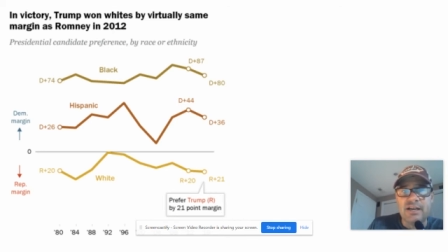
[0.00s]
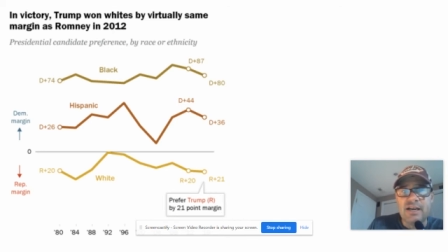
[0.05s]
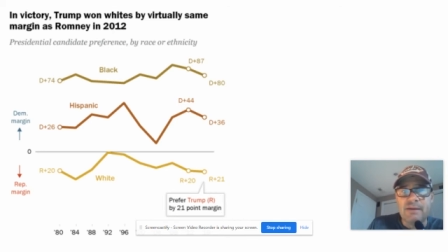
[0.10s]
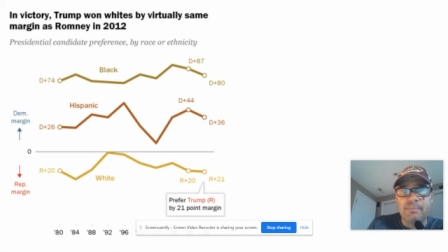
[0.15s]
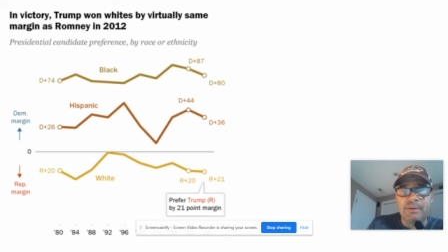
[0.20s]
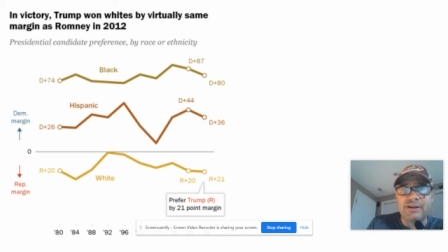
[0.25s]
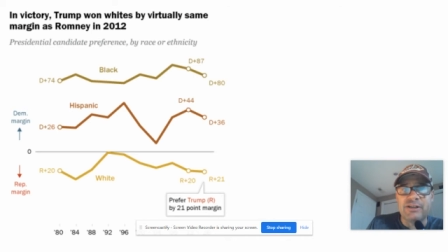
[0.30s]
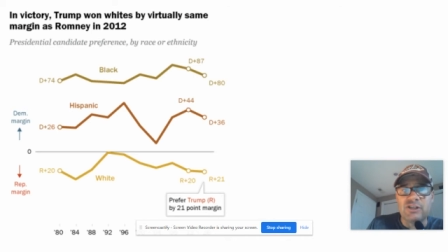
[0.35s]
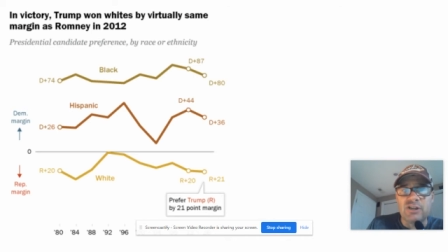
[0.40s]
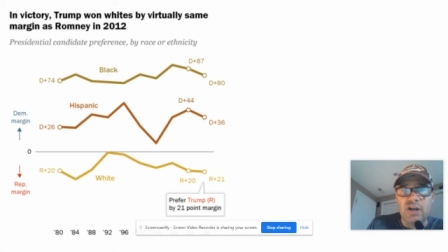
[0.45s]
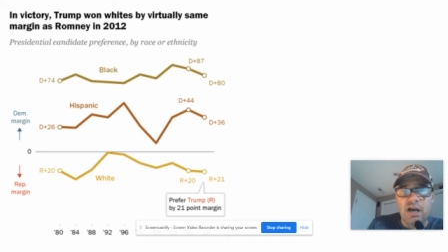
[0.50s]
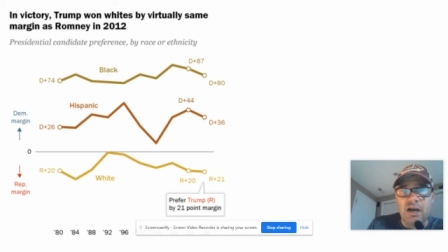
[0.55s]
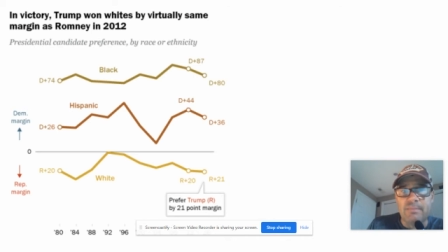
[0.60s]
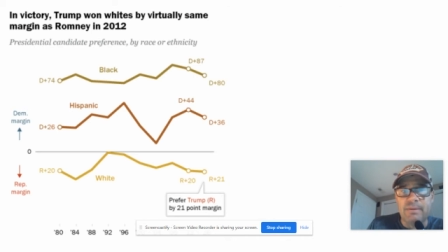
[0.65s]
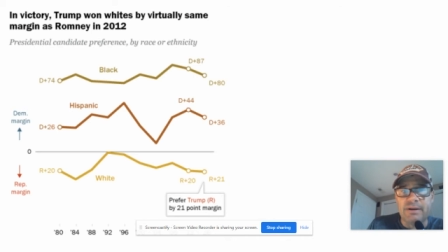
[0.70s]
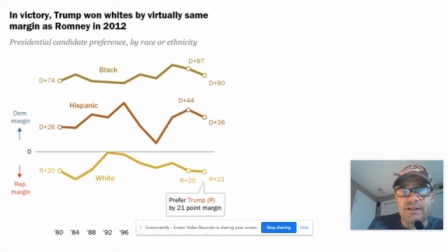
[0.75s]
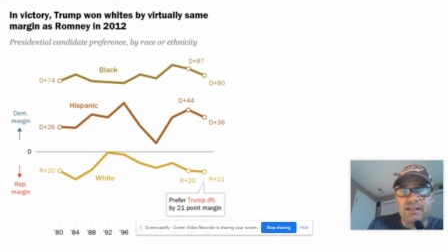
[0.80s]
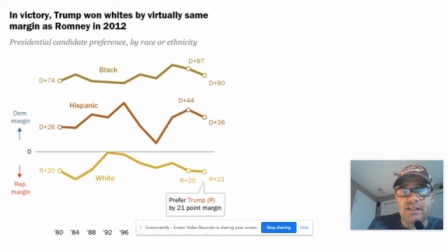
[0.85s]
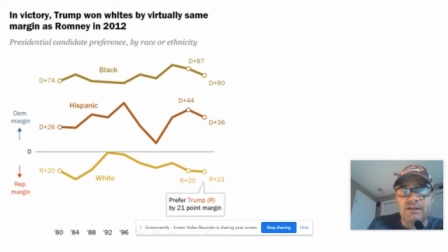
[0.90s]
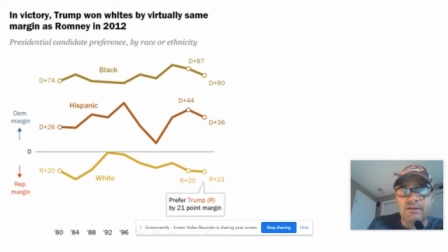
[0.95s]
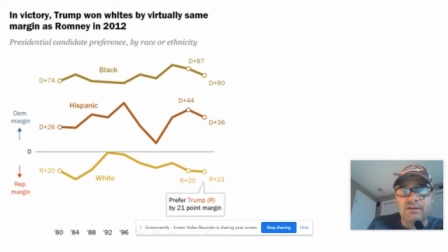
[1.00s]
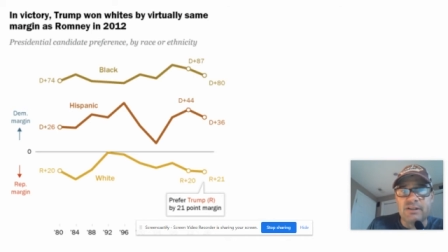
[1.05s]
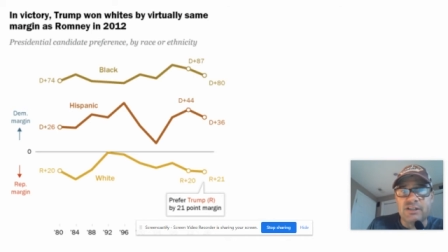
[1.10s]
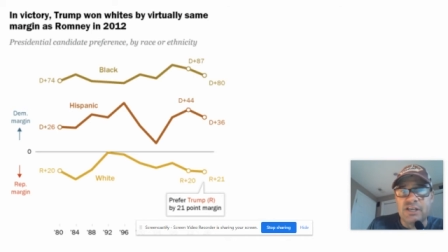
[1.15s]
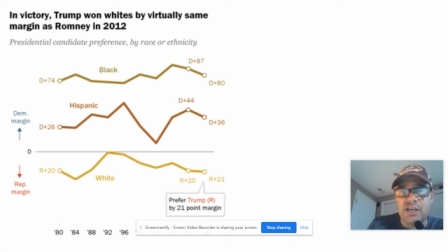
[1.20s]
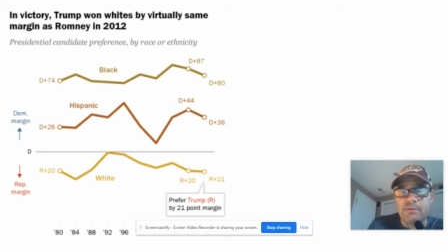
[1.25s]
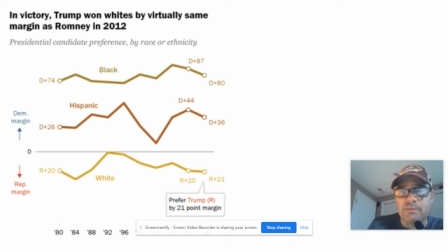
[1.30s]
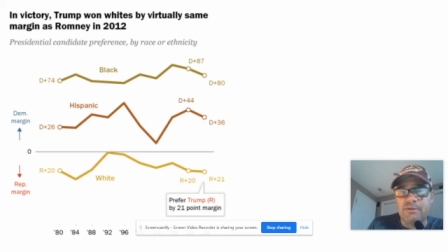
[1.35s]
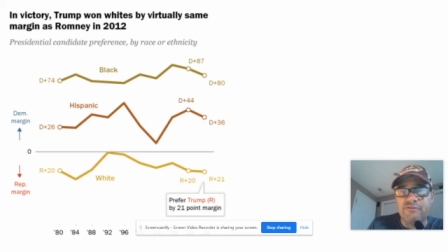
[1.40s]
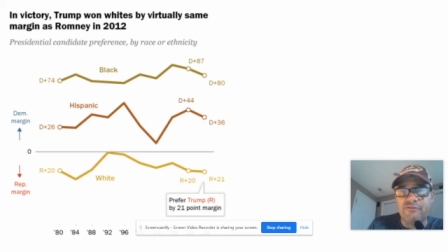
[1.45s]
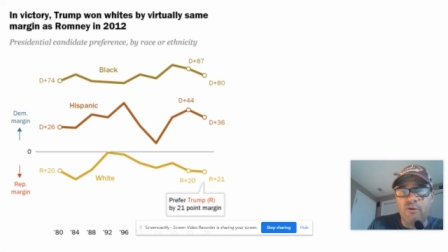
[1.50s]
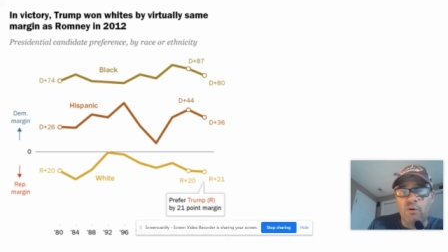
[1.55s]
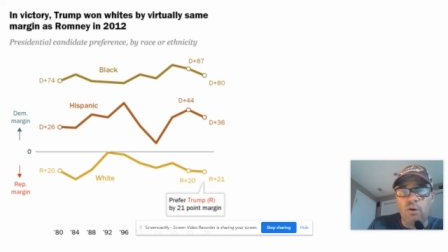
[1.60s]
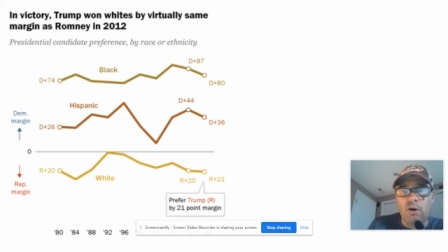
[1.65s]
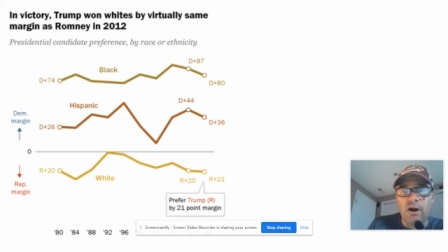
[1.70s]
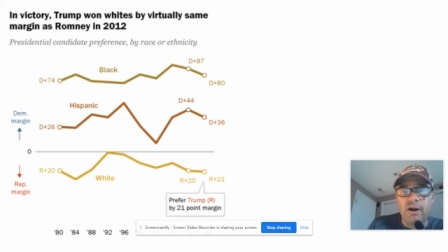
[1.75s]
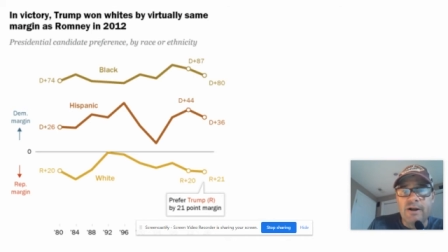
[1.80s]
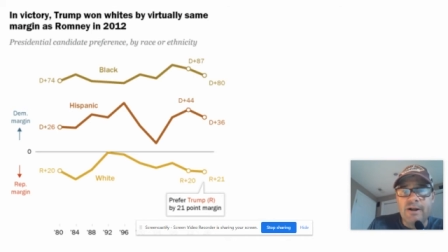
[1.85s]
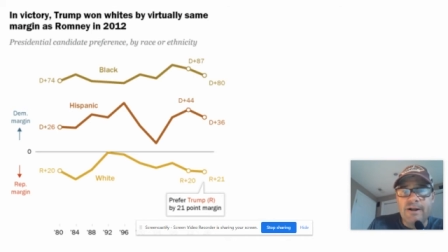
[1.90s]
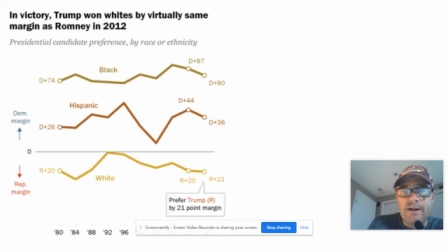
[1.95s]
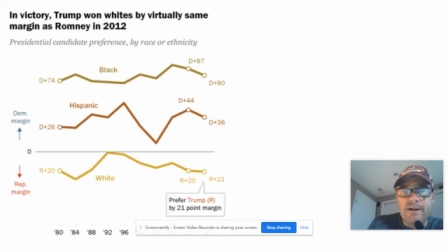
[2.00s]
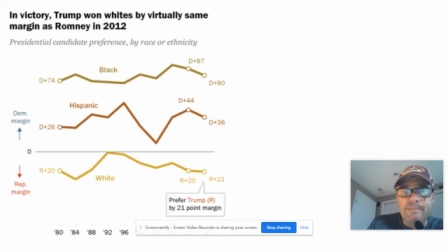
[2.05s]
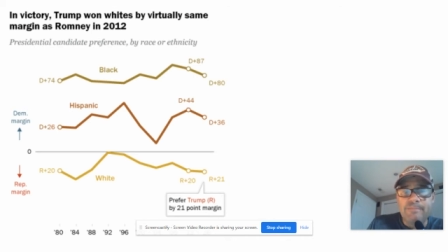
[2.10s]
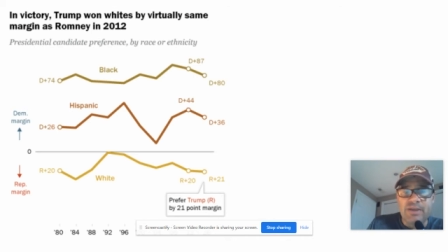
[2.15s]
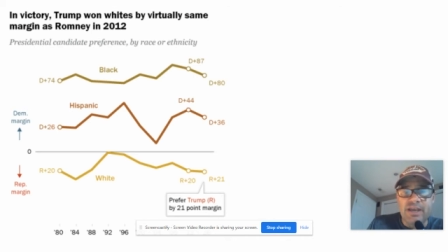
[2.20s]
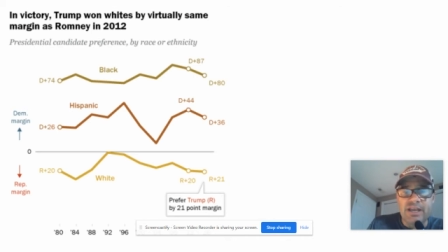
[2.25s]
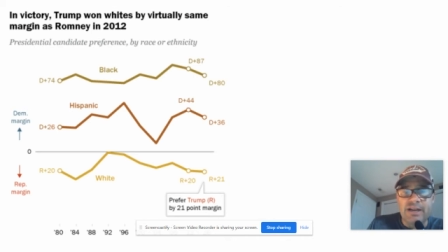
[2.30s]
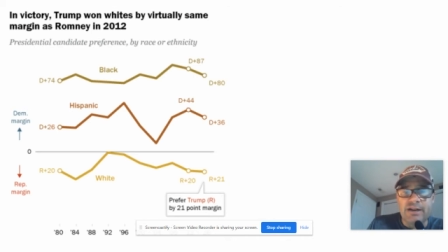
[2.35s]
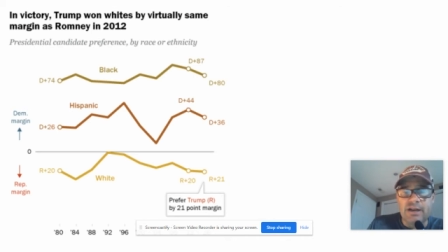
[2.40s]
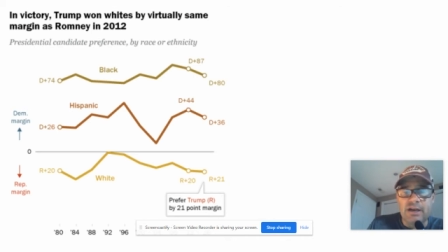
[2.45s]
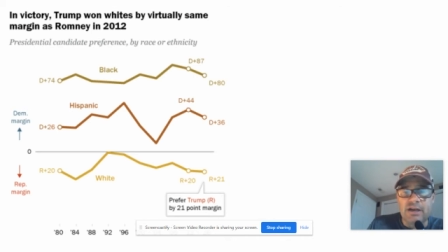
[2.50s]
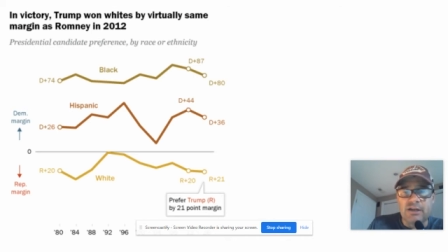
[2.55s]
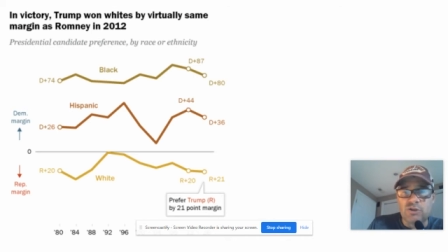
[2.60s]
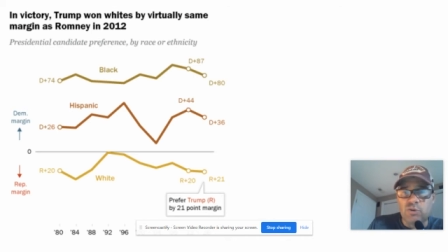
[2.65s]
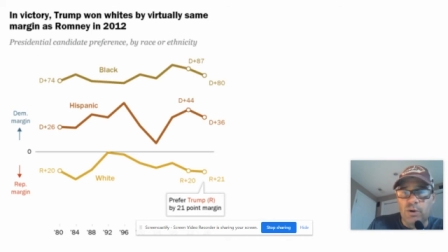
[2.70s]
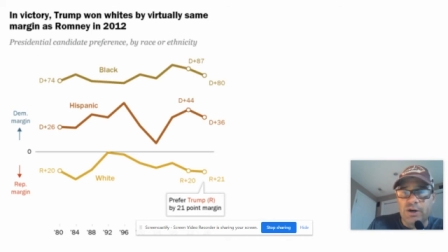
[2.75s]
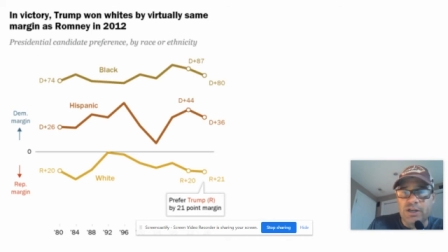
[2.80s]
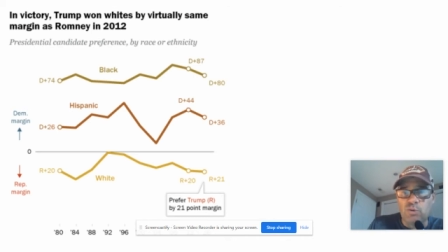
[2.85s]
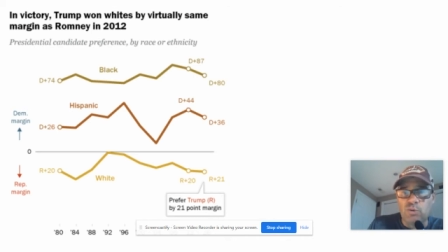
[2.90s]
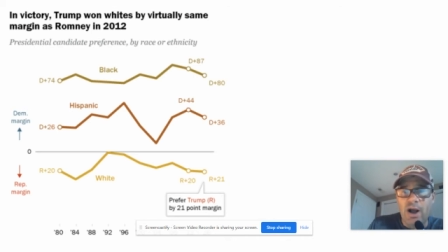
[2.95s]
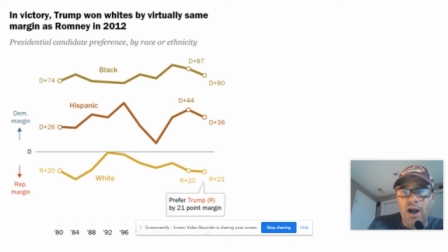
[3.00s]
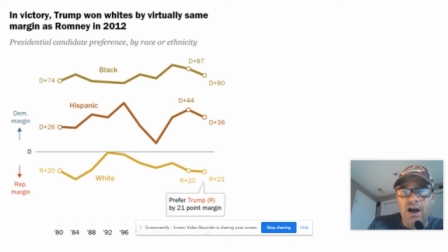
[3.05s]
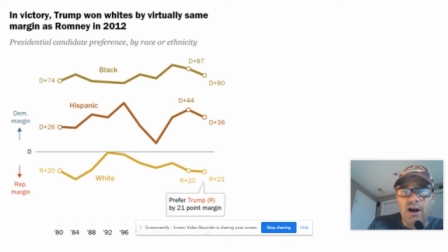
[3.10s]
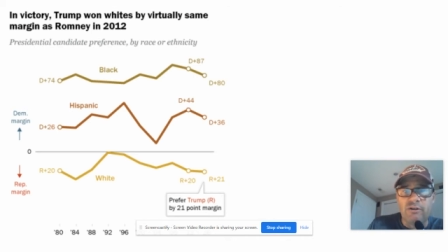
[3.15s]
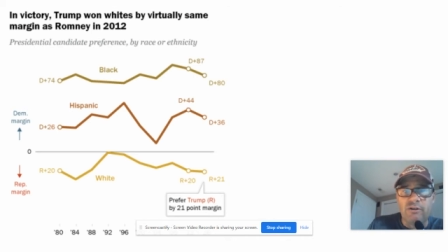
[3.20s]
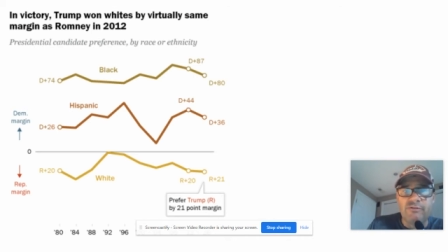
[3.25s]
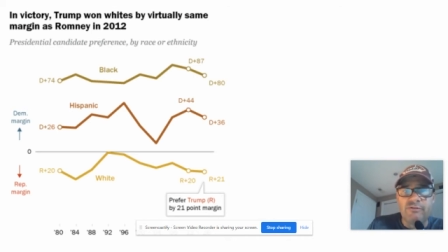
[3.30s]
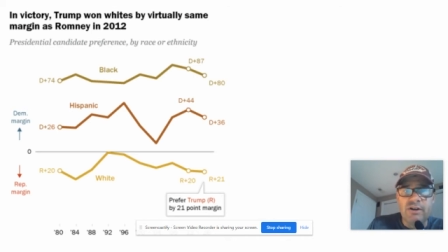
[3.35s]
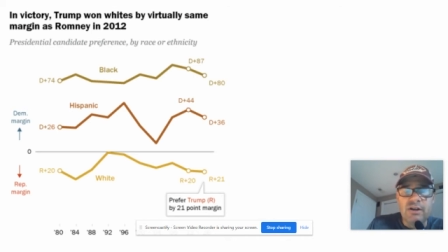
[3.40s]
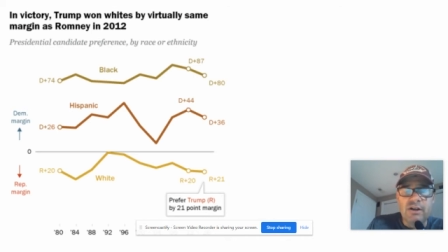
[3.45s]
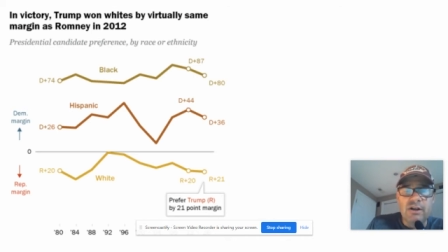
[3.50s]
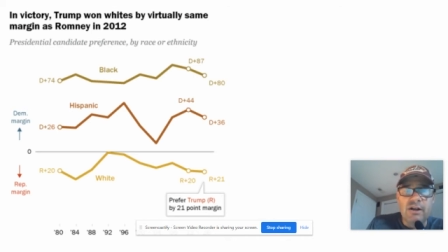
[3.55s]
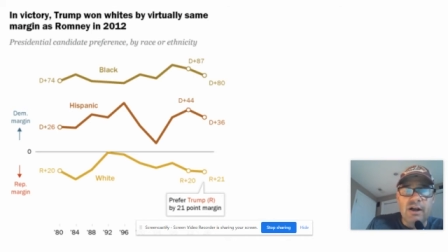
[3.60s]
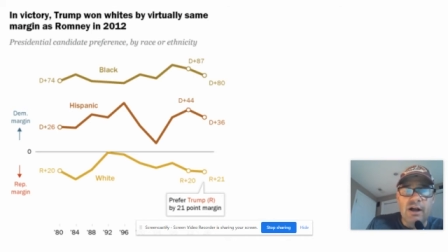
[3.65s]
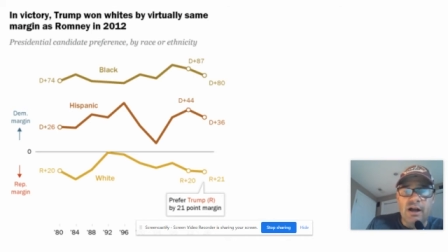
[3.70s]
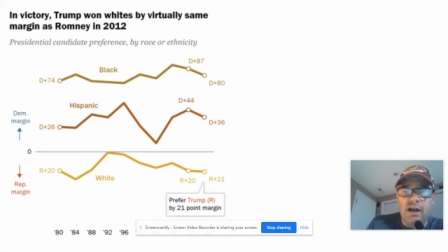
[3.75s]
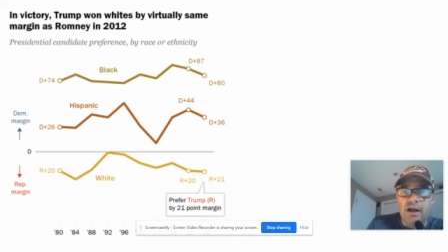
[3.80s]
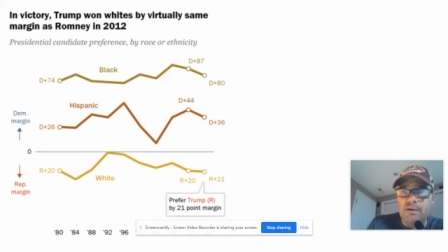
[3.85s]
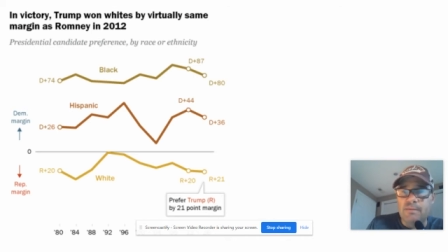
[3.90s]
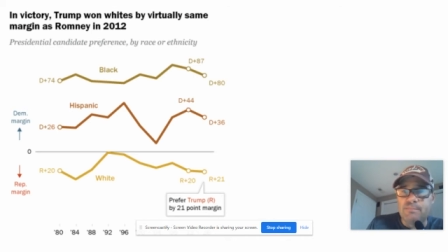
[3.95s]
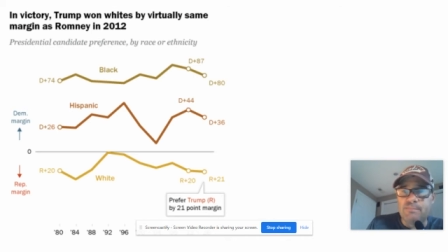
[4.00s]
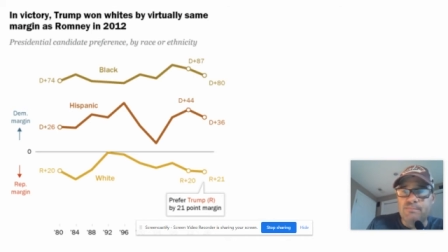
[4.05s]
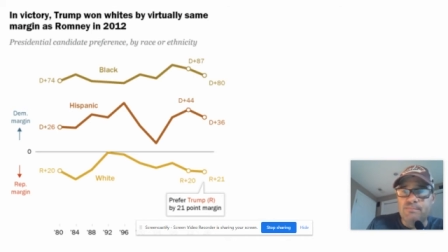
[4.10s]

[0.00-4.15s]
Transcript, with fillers: But uh, but the year before in uh, 2012, uh,